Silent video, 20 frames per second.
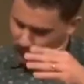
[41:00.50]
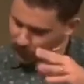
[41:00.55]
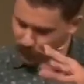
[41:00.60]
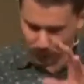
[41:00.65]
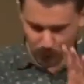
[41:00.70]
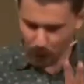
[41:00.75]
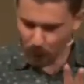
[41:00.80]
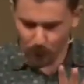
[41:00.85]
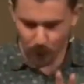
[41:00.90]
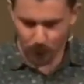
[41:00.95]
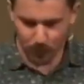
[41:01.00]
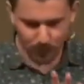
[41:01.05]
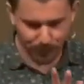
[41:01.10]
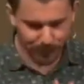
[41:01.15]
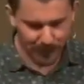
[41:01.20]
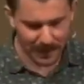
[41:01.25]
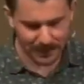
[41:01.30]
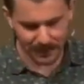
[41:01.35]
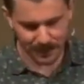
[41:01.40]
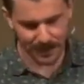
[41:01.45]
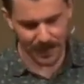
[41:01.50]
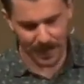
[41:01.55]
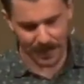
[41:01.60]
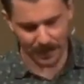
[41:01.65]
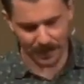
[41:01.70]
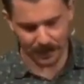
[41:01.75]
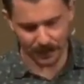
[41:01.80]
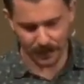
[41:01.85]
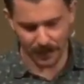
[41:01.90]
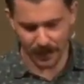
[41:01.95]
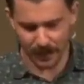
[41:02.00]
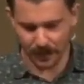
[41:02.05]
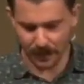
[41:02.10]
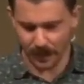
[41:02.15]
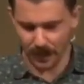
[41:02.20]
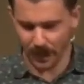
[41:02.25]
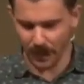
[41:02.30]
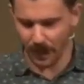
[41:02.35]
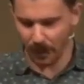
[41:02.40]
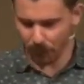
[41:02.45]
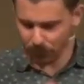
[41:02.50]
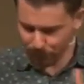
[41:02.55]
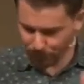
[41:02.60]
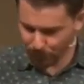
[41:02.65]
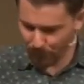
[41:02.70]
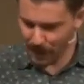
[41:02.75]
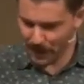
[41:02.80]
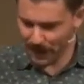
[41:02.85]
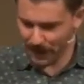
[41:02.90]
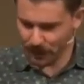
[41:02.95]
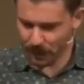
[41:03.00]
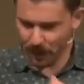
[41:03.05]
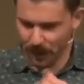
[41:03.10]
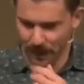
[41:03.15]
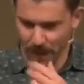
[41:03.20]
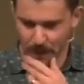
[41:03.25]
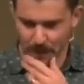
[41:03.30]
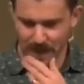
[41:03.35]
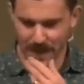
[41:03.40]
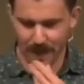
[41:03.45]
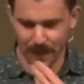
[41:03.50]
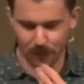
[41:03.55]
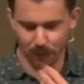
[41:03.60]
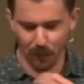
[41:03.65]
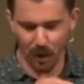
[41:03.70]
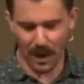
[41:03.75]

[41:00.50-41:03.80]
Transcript: so fascinating that uh, on Friday night I began to